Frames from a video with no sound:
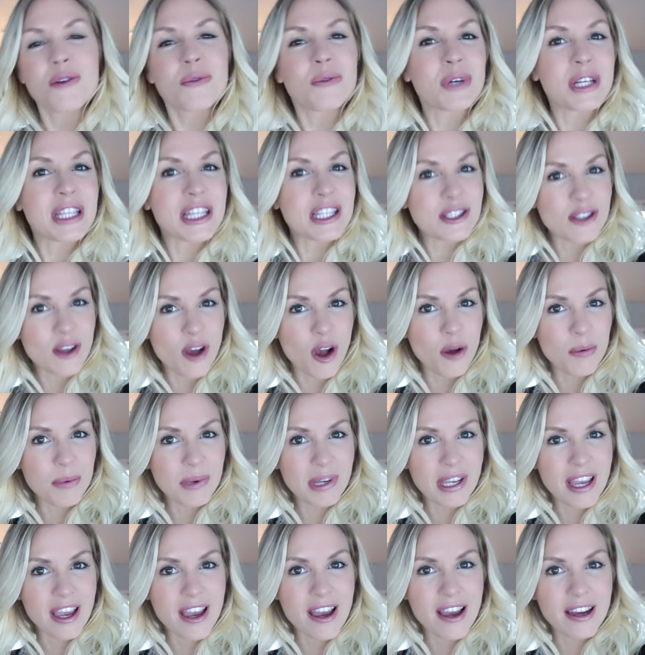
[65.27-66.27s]
when this all
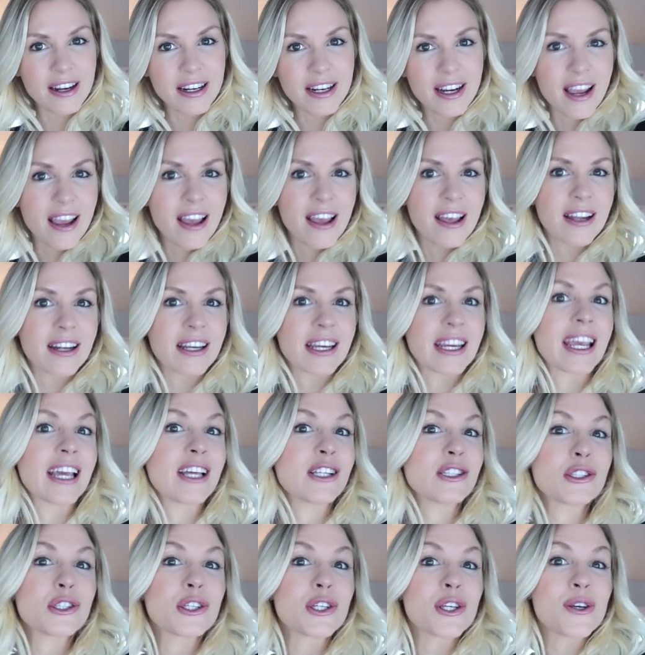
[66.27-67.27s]
began and
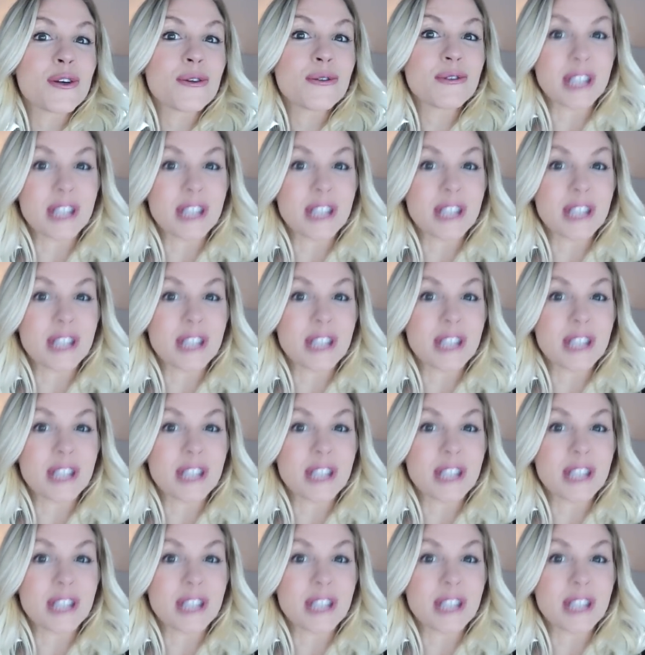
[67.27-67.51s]
get to